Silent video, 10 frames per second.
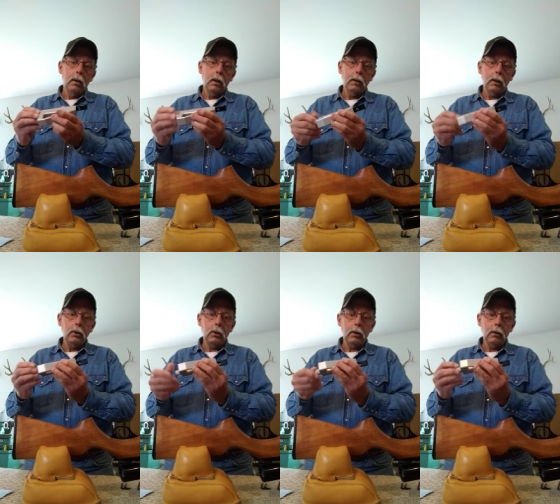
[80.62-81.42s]
And then
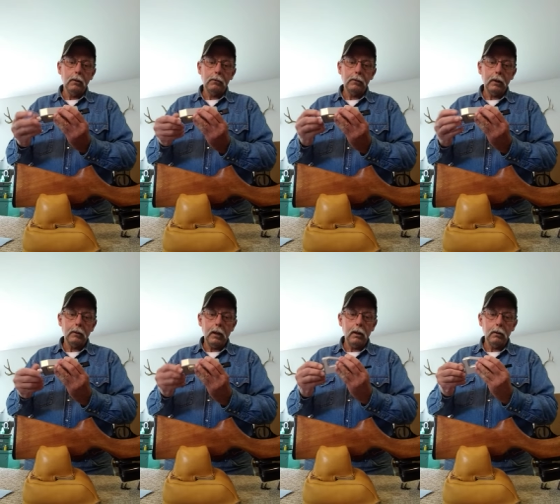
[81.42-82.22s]
you can just
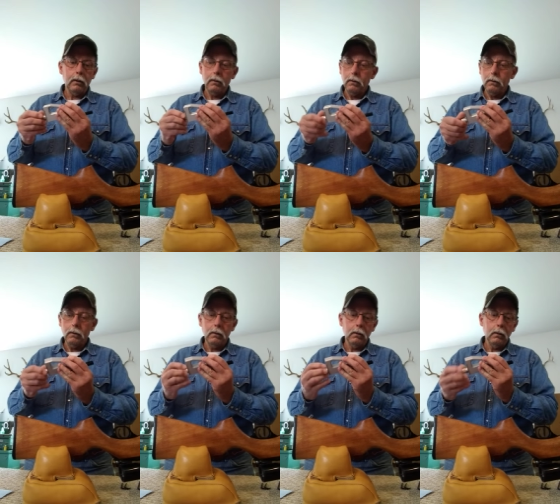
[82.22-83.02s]
set that,
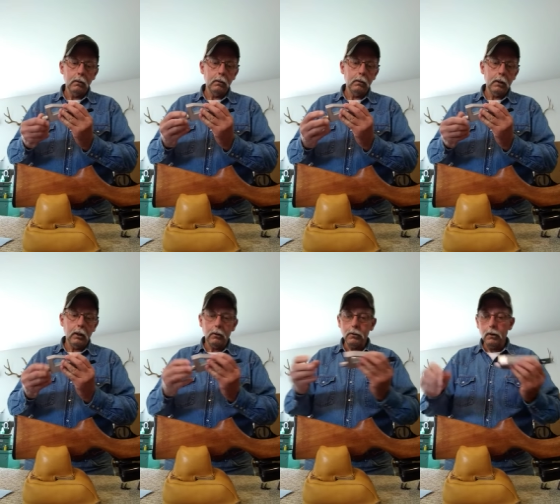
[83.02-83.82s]

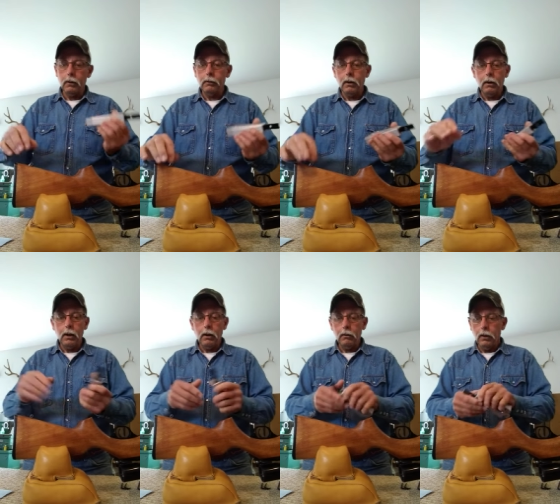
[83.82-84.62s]
take your sling stud
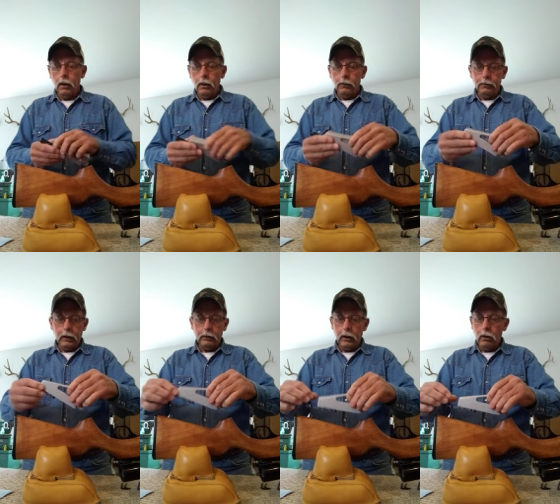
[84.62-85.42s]
out,
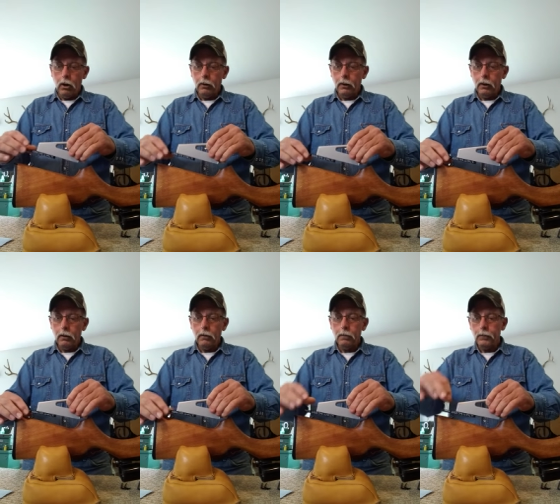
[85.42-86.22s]
set that on
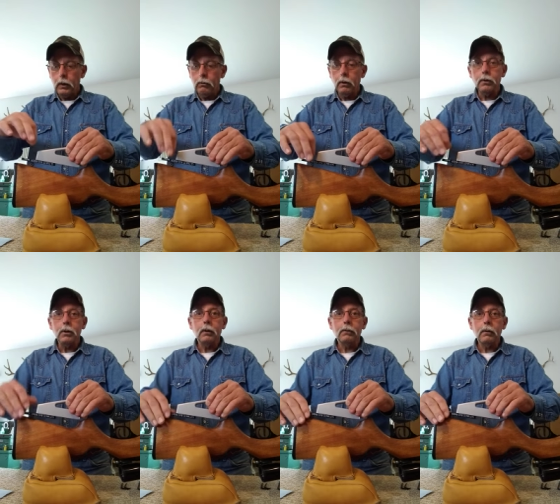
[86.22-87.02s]
there, run your
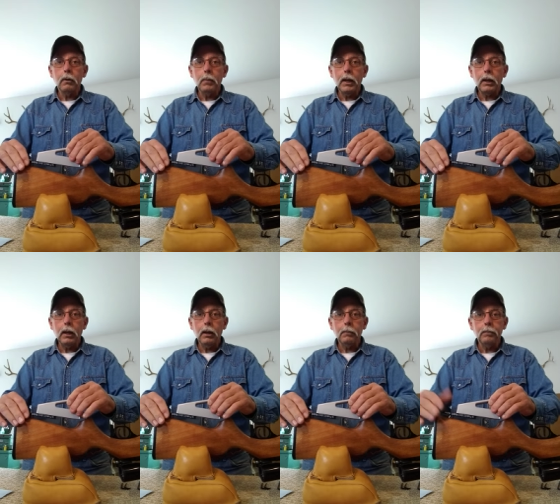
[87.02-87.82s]
sling stud back
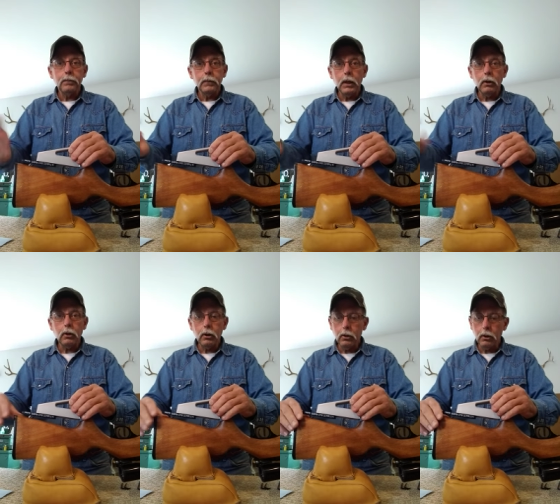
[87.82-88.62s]
in, and
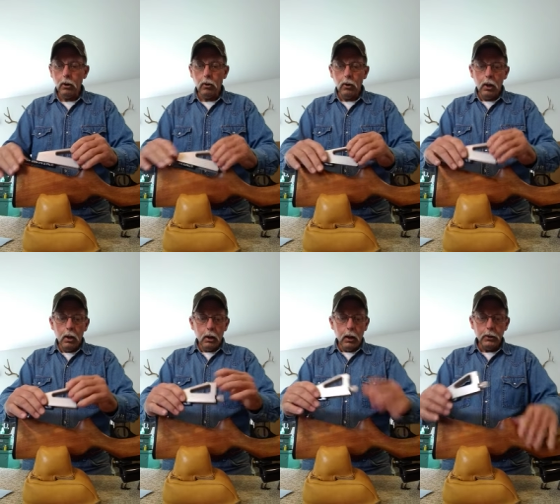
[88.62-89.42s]
you're good to go.
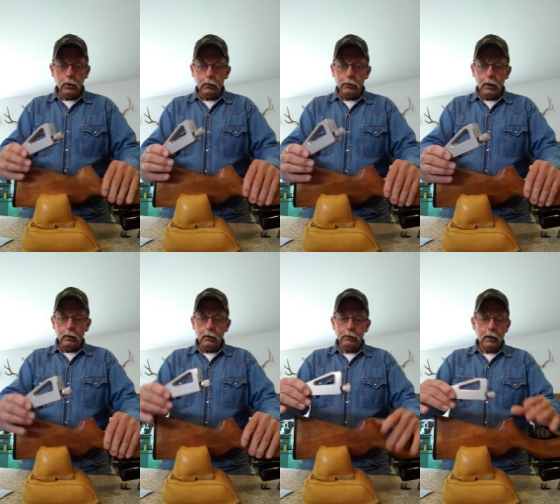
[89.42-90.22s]
As you can see
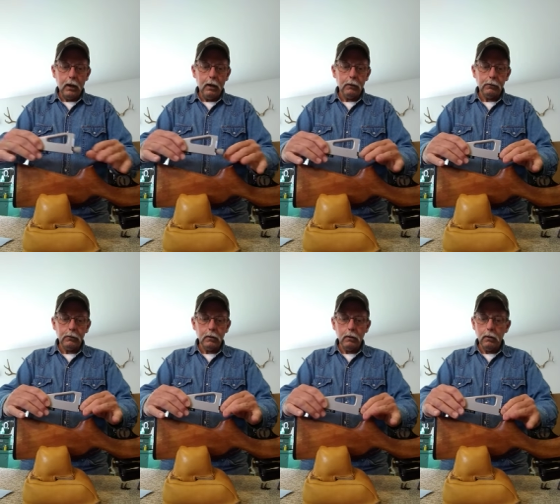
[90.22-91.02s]
in this
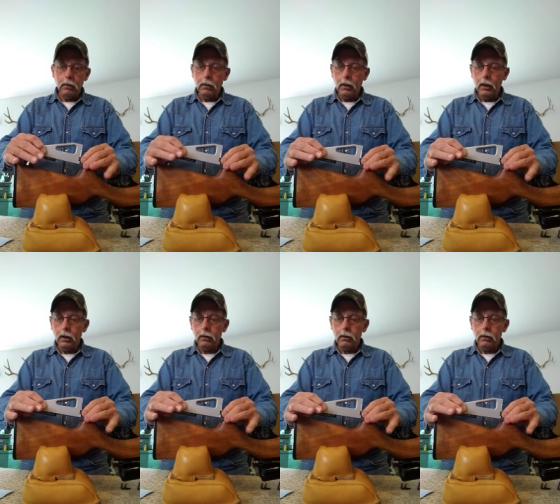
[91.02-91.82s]
case, that